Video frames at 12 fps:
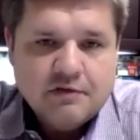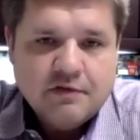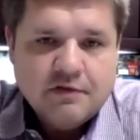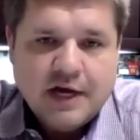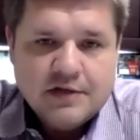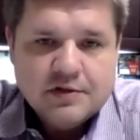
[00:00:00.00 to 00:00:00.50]

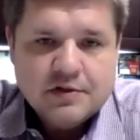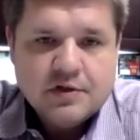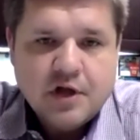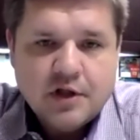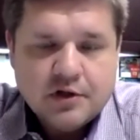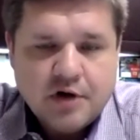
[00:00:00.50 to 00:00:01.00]
advisors
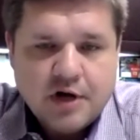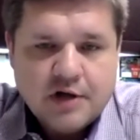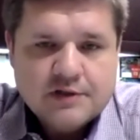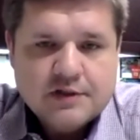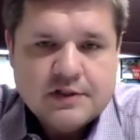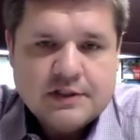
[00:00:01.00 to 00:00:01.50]
all
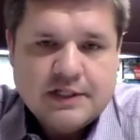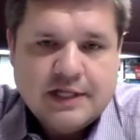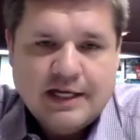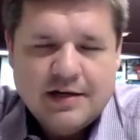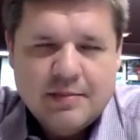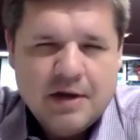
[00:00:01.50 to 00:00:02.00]
across the state and